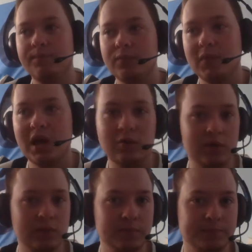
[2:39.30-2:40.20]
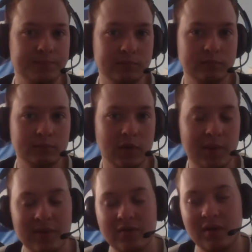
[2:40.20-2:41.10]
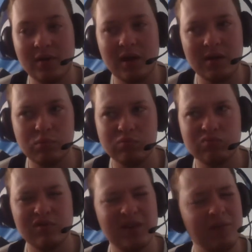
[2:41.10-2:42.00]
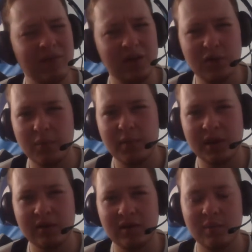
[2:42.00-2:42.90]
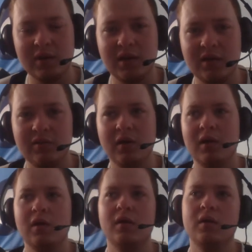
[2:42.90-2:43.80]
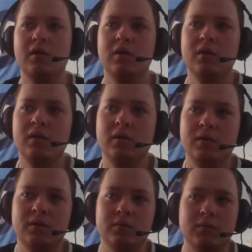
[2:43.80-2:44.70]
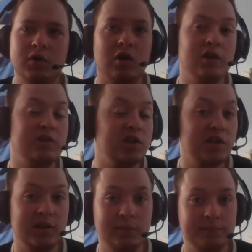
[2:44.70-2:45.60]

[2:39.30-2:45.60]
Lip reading: Anyways, about the 17th minute, I believe, Colaccini,